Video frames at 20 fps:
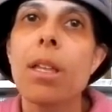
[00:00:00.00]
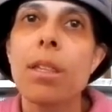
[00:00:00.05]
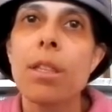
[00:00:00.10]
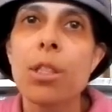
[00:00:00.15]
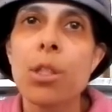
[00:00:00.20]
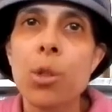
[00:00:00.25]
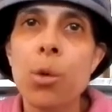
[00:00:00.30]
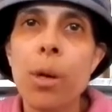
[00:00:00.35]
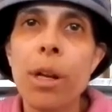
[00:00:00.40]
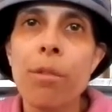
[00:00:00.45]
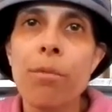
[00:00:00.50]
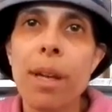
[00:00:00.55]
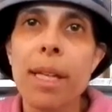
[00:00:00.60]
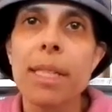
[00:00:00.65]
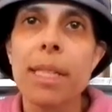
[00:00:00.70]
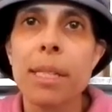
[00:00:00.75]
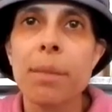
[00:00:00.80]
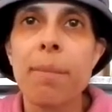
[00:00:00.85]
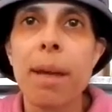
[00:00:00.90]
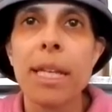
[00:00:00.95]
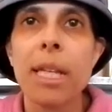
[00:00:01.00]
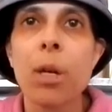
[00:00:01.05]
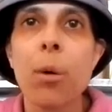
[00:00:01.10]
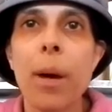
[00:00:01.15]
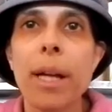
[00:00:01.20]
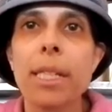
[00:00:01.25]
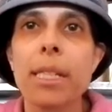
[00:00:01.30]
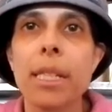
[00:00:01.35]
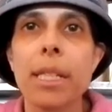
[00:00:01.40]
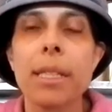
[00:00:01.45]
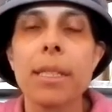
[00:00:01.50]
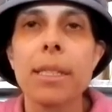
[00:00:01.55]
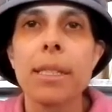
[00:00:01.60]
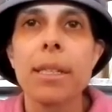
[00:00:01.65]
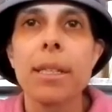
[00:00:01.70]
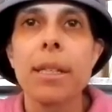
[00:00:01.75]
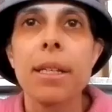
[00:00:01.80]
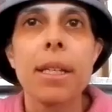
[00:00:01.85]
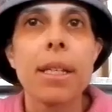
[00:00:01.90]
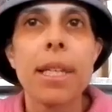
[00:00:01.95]
The story raises many questions,
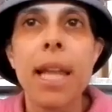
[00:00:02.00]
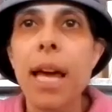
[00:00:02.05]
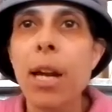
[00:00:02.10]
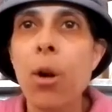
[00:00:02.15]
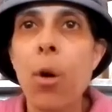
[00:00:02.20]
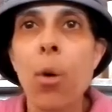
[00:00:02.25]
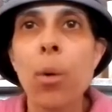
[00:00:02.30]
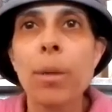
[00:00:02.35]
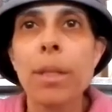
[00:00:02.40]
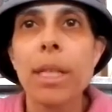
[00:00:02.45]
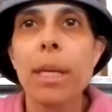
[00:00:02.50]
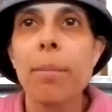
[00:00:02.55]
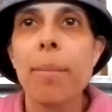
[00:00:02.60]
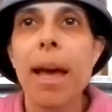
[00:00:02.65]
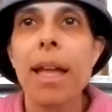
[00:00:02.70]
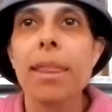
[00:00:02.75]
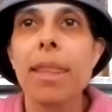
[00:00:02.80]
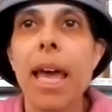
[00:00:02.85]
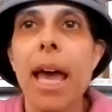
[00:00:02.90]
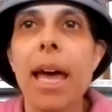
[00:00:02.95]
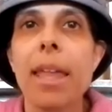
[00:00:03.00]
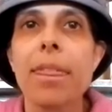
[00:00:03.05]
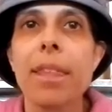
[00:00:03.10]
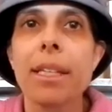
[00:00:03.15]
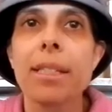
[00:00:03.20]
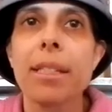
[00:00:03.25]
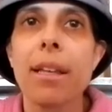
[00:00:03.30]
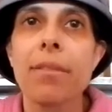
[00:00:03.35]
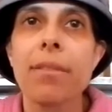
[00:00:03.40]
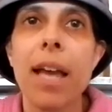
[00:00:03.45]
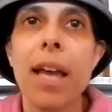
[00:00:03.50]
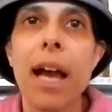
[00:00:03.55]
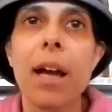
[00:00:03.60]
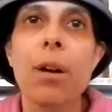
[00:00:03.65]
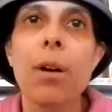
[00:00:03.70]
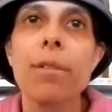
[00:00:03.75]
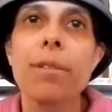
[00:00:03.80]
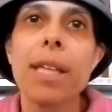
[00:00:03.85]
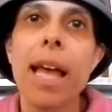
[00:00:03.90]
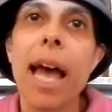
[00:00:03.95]
not only about the ethics of
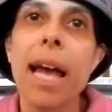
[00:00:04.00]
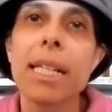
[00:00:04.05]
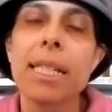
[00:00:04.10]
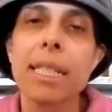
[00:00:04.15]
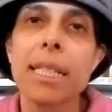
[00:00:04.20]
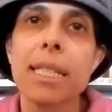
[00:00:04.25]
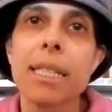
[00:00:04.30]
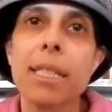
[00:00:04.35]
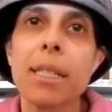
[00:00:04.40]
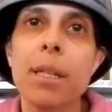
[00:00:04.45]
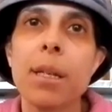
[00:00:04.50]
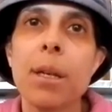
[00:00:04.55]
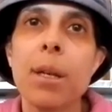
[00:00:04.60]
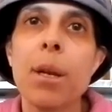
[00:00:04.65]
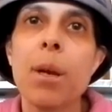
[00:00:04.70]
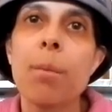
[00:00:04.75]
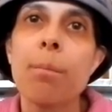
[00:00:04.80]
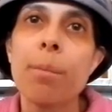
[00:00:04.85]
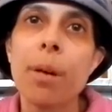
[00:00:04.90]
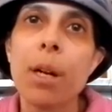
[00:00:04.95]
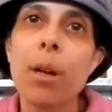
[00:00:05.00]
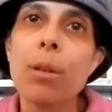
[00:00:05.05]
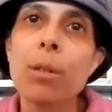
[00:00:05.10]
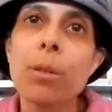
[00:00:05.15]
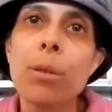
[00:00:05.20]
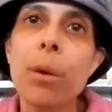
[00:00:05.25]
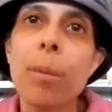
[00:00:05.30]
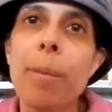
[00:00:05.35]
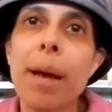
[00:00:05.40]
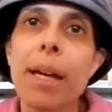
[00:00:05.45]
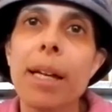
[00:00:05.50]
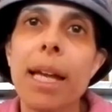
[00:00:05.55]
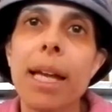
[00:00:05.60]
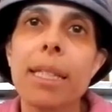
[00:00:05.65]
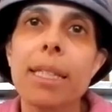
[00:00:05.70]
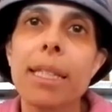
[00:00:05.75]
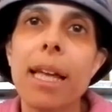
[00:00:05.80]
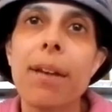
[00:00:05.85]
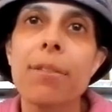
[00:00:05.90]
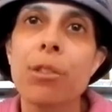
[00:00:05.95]
Yaakov's actions, but also about
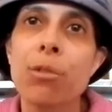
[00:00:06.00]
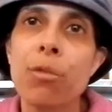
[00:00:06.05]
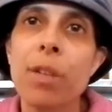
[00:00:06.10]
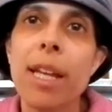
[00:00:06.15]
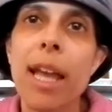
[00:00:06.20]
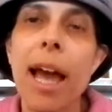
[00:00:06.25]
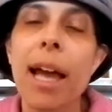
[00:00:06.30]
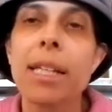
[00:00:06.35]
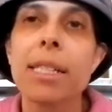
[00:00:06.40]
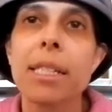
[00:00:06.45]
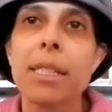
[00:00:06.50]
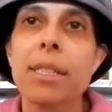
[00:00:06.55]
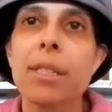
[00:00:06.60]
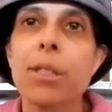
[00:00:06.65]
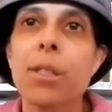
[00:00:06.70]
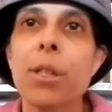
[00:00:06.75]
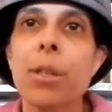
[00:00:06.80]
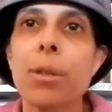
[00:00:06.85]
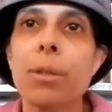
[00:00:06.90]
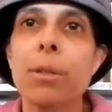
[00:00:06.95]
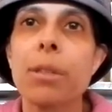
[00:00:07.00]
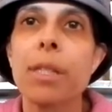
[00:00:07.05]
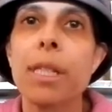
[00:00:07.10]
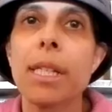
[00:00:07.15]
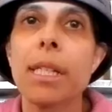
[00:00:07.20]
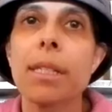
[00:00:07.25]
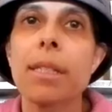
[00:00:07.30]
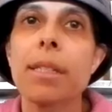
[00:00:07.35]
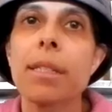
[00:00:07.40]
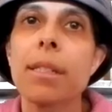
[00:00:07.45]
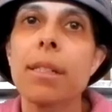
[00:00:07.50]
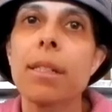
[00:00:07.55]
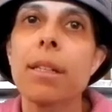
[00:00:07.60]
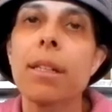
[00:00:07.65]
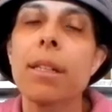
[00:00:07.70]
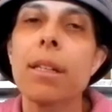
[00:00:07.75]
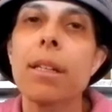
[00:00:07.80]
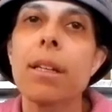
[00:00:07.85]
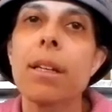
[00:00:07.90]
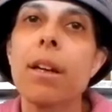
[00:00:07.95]
Esav's reactions to those deeds.
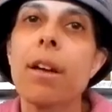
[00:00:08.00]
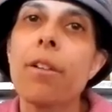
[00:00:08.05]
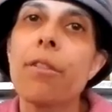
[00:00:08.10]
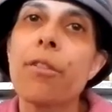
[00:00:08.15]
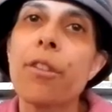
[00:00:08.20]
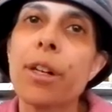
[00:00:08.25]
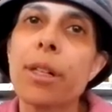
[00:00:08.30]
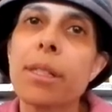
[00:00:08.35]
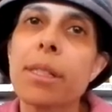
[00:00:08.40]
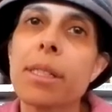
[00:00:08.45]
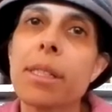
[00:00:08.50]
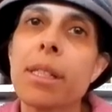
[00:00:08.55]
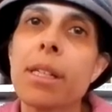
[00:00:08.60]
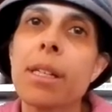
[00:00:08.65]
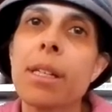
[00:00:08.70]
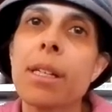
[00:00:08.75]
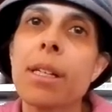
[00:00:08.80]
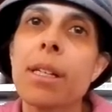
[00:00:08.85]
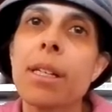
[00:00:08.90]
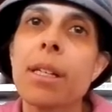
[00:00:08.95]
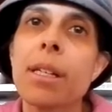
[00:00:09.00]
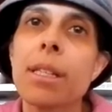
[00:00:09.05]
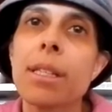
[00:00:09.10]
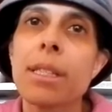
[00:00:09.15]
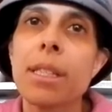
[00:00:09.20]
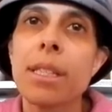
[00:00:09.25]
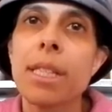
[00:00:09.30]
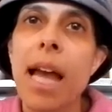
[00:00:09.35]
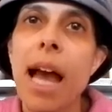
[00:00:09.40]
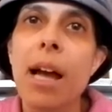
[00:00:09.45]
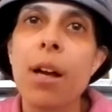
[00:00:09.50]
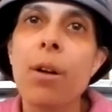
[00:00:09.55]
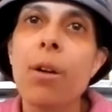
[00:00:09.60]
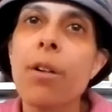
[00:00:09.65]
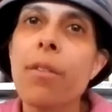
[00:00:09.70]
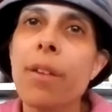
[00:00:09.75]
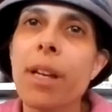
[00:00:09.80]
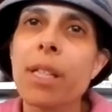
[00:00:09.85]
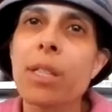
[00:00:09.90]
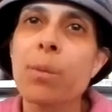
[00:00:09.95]
First, did
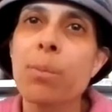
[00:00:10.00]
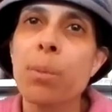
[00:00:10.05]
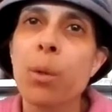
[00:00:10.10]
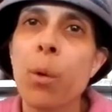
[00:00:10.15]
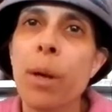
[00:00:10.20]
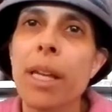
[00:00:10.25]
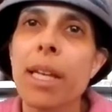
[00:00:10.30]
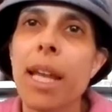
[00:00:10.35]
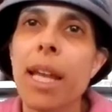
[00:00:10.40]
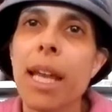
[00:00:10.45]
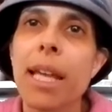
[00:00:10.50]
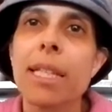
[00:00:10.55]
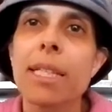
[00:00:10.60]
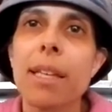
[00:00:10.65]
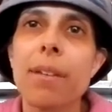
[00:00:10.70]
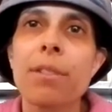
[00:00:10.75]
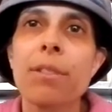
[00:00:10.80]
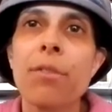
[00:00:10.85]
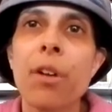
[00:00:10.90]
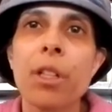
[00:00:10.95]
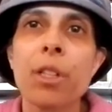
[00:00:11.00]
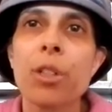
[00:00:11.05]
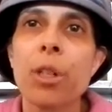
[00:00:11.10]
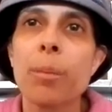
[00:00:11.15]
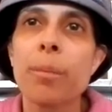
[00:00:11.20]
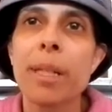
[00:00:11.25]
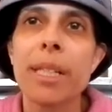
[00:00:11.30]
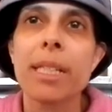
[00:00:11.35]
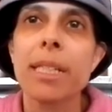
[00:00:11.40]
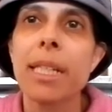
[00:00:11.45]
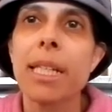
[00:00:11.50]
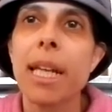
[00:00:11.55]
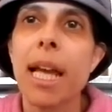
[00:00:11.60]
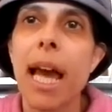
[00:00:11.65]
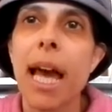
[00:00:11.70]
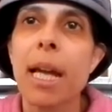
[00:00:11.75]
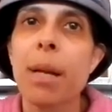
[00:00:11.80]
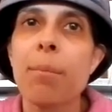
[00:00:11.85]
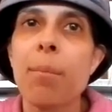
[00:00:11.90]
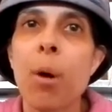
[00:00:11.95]
Yaakov exploit Esav's vulnerability
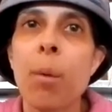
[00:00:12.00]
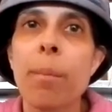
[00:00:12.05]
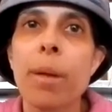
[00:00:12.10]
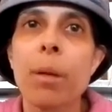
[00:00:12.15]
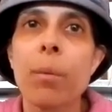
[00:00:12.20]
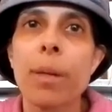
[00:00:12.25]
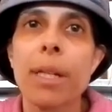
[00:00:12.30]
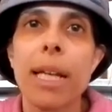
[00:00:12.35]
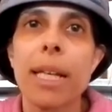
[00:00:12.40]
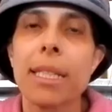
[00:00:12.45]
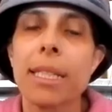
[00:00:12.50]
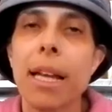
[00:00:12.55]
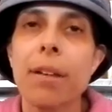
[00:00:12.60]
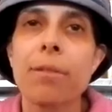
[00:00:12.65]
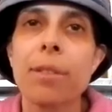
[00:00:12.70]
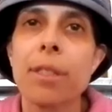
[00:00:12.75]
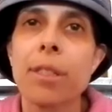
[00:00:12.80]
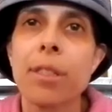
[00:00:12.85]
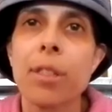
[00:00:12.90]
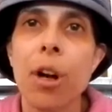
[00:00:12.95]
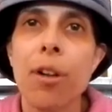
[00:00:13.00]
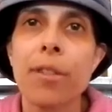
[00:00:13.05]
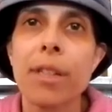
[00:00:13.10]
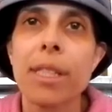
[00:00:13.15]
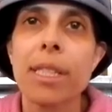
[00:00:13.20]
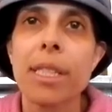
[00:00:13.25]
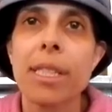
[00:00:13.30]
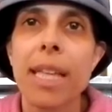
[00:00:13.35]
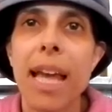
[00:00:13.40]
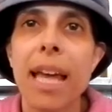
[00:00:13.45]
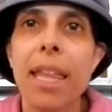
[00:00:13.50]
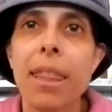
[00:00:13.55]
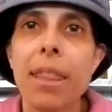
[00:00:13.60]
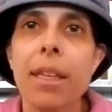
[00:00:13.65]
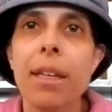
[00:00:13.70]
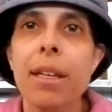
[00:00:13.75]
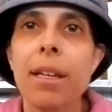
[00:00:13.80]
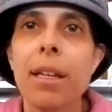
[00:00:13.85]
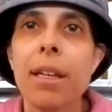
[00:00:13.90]
at a moment when Esav was starving to death?